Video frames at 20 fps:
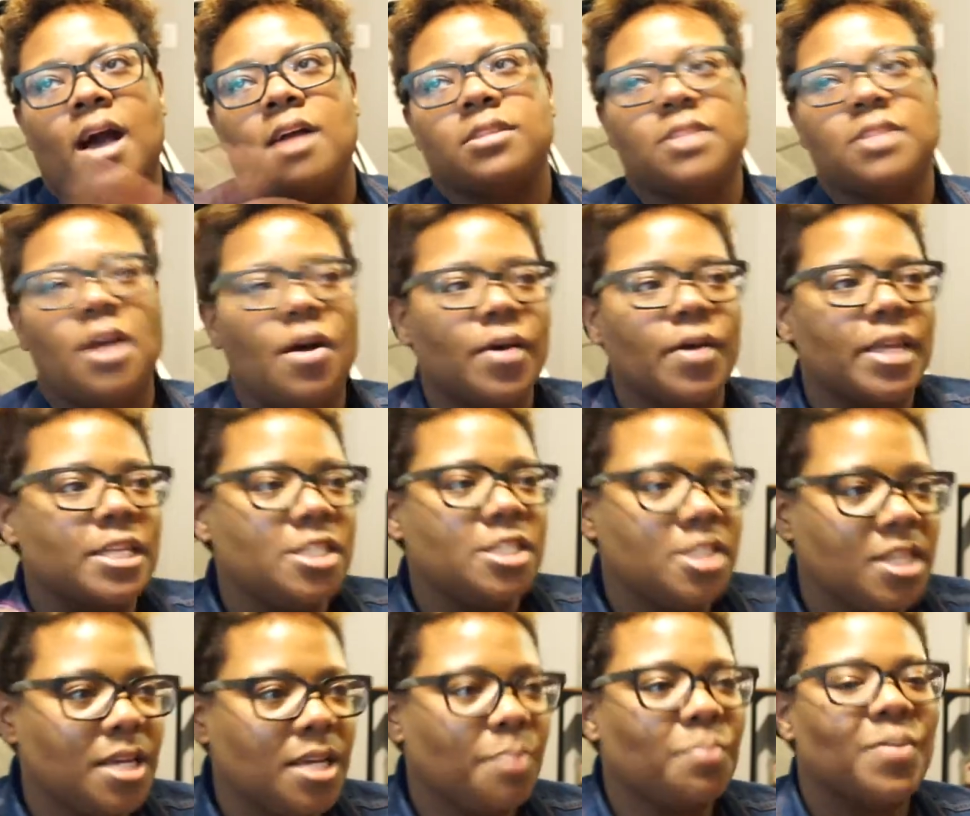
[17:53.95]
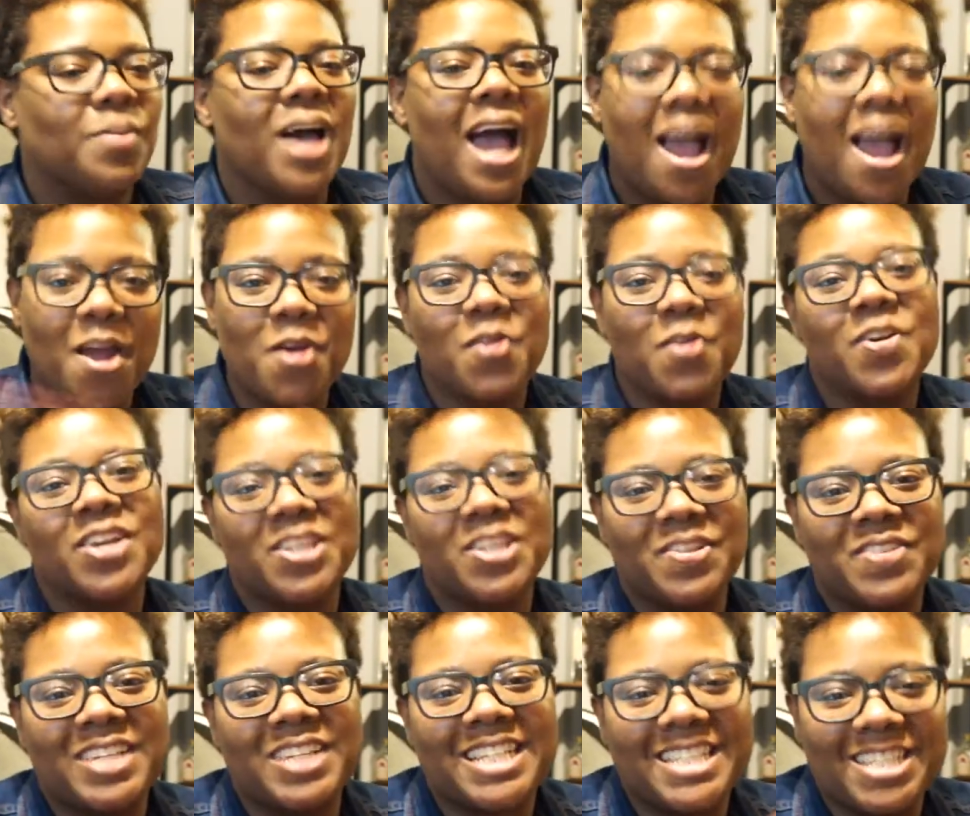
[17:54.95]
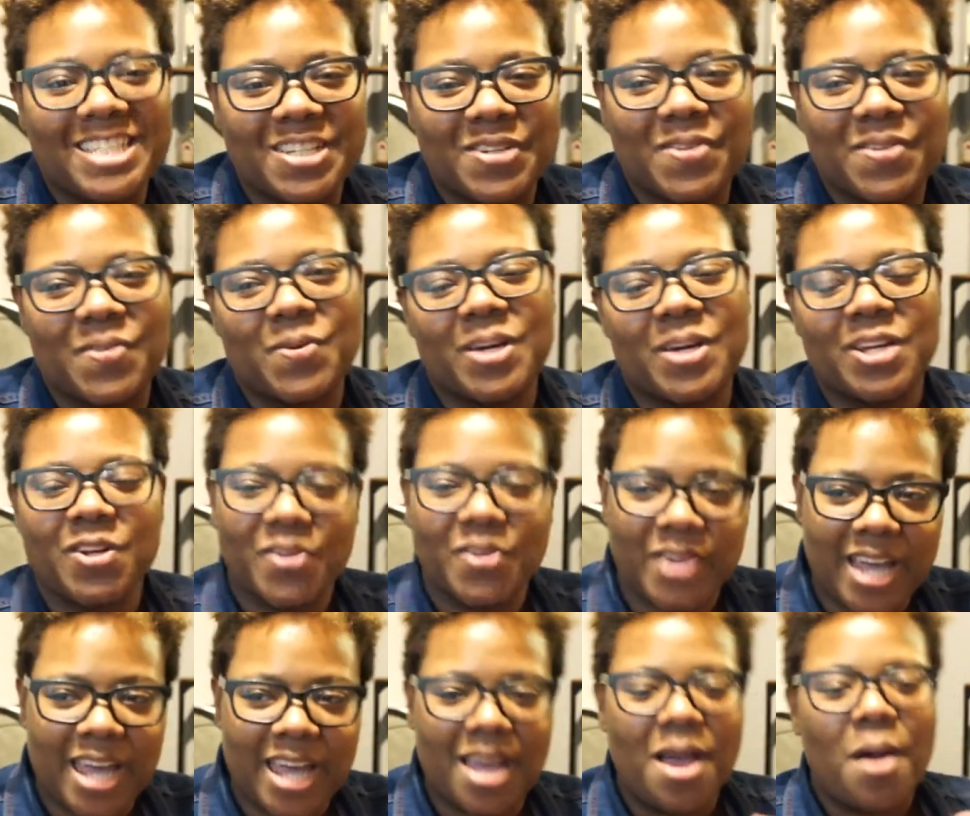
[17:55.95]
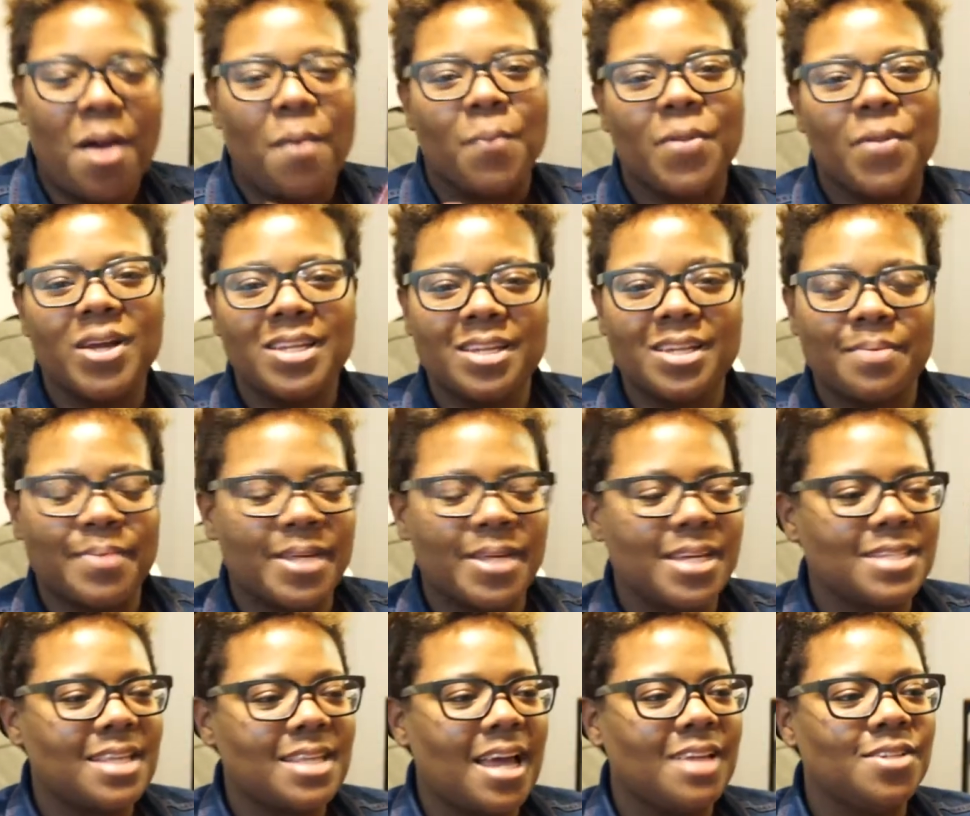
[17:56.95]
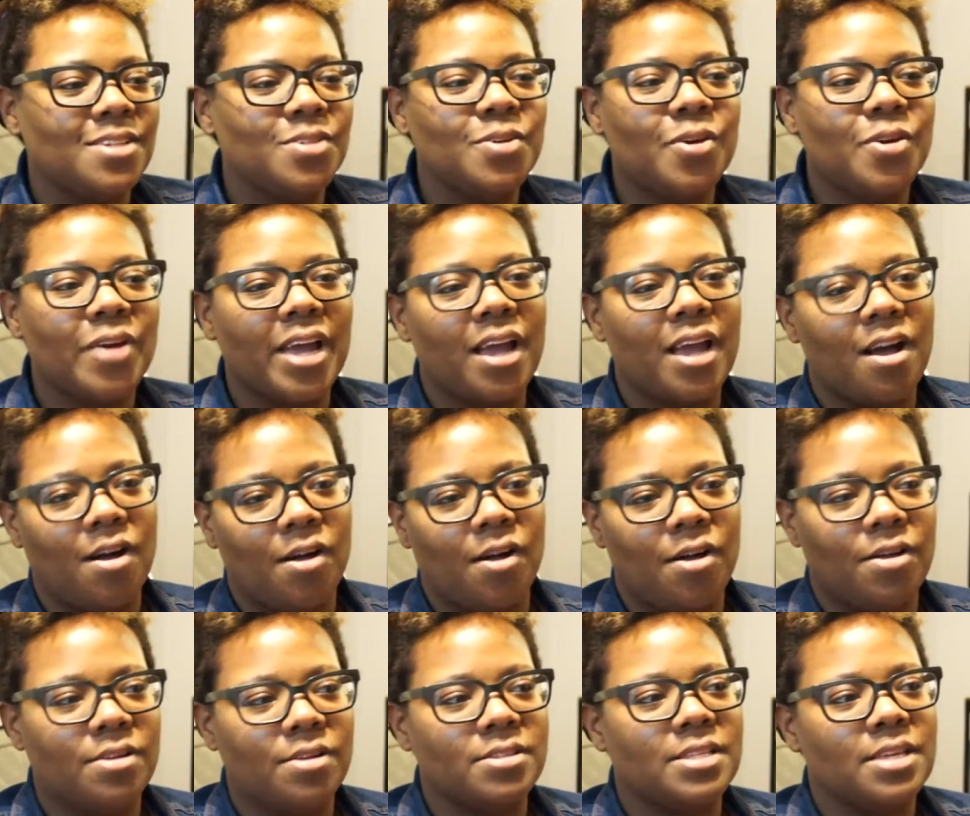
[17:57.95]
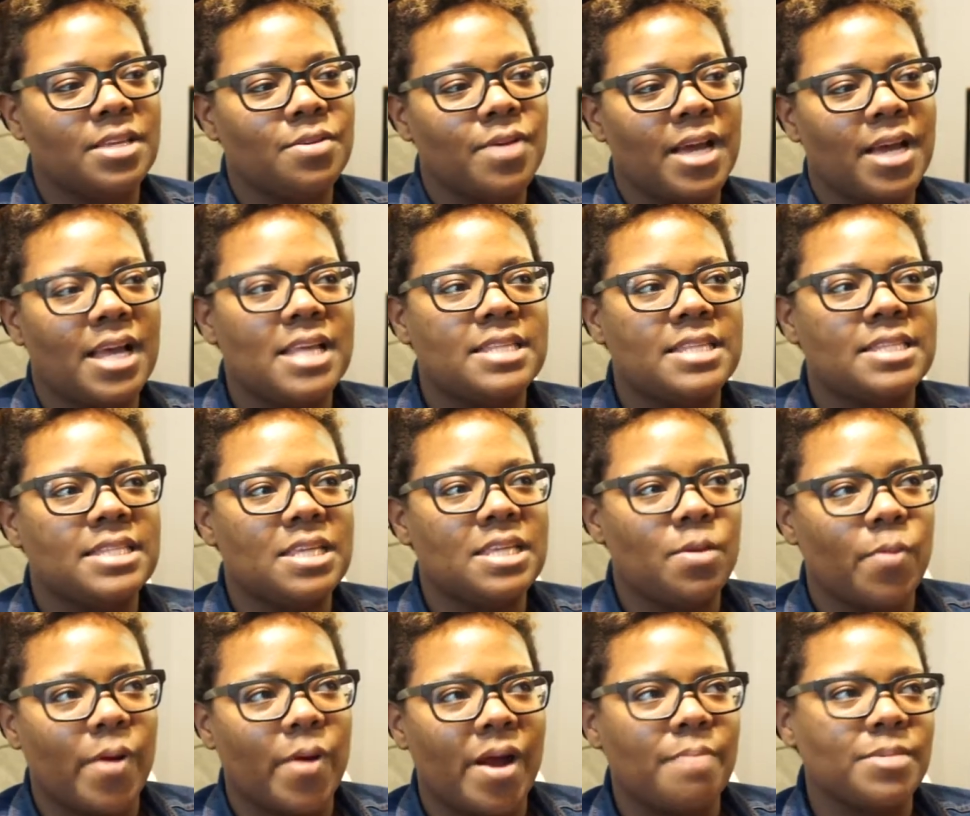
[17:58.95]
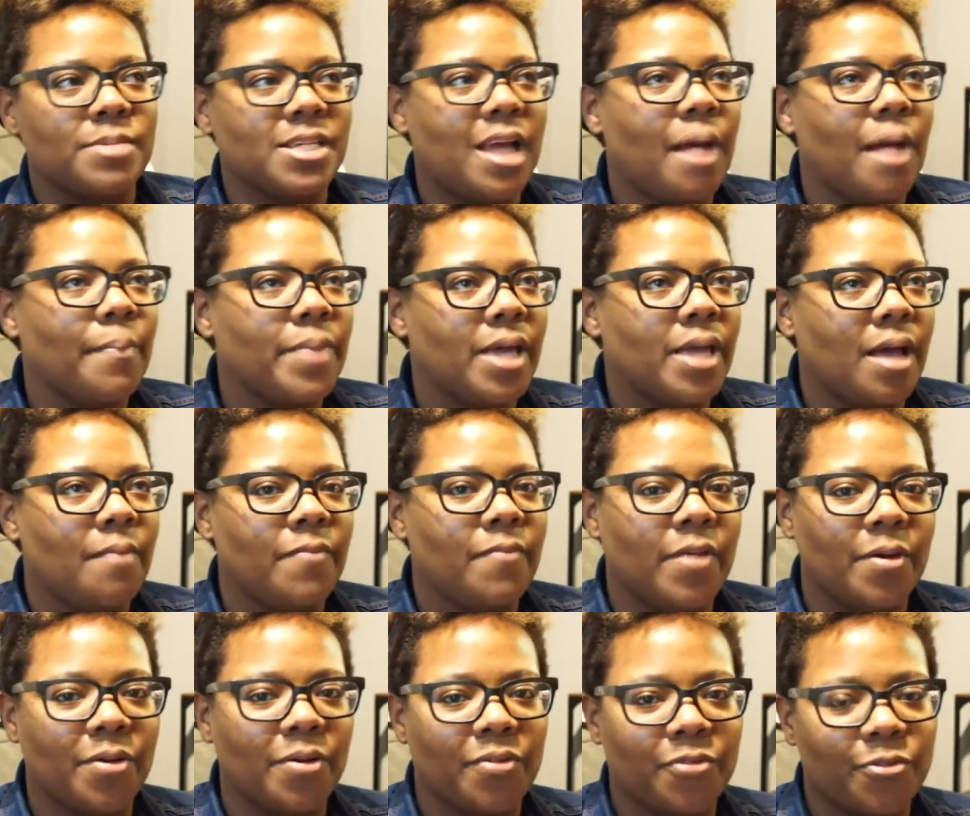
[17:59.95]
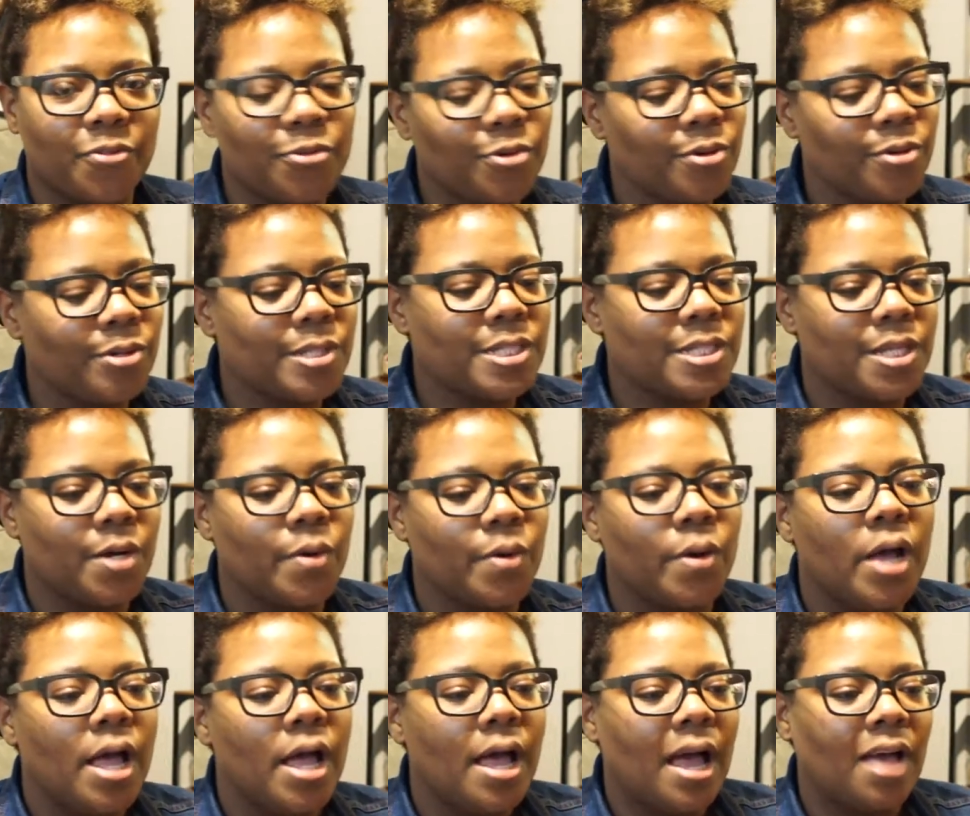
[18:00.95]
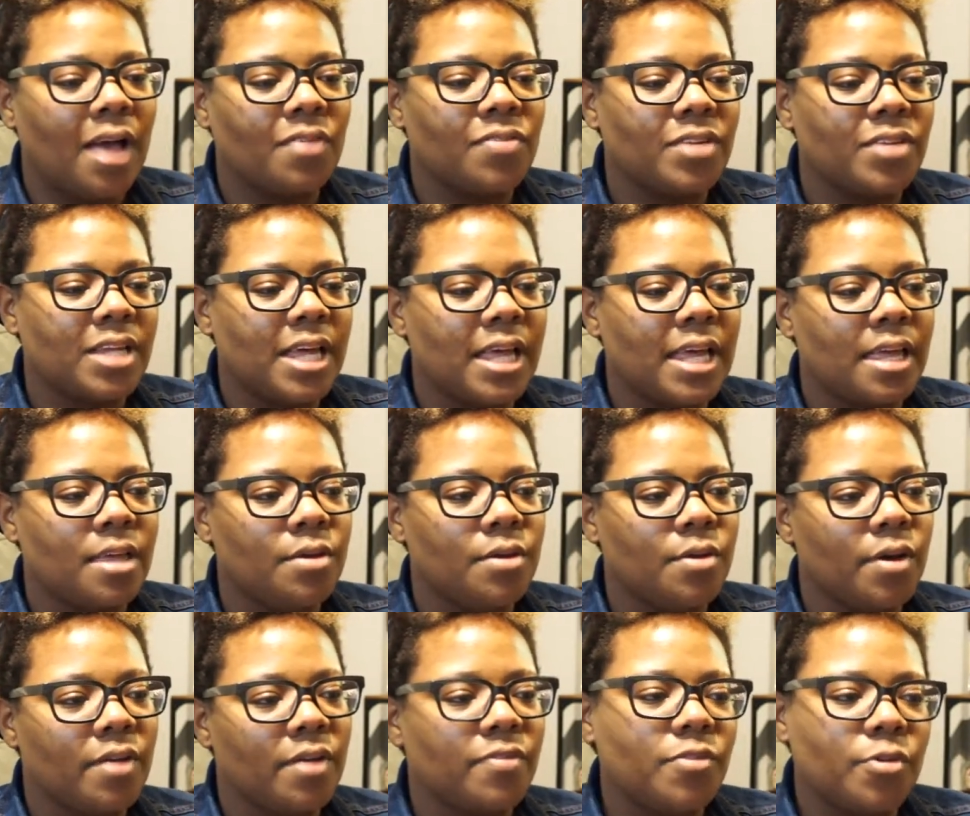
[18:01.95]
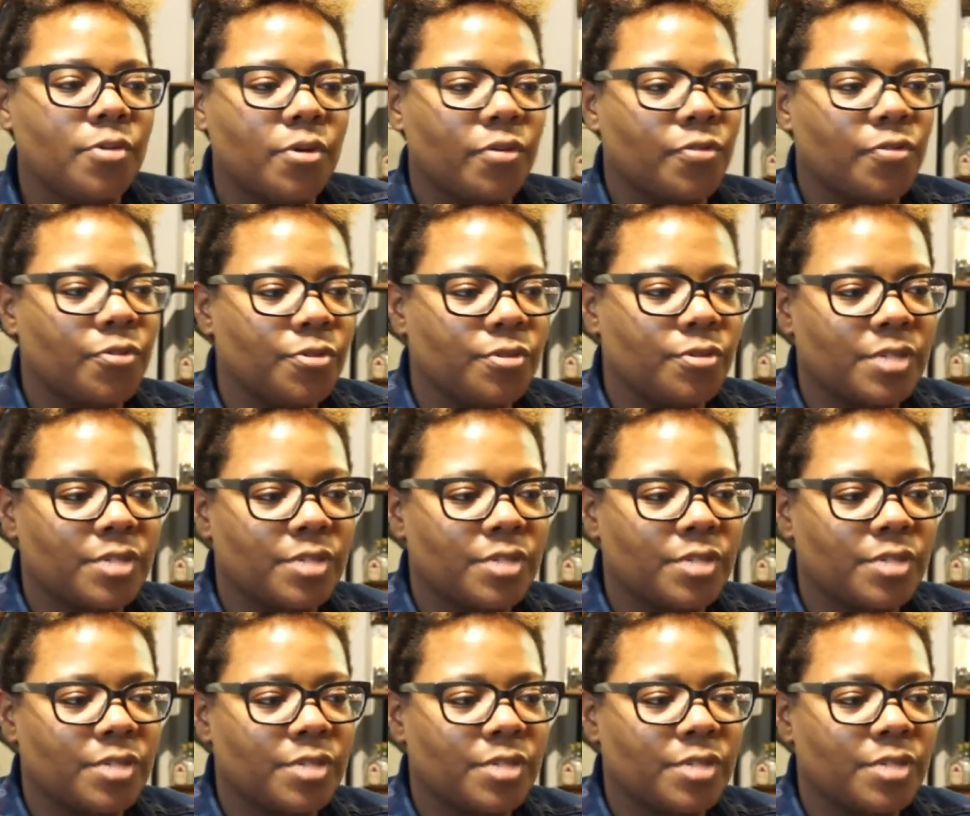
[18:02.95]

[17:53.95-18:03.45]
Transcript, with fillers: talk is cheap but i really really do want to create more lookbooks i do create hauls and you guys see where i'm shopping i'm very frugal so i feel like you know if you're a frugal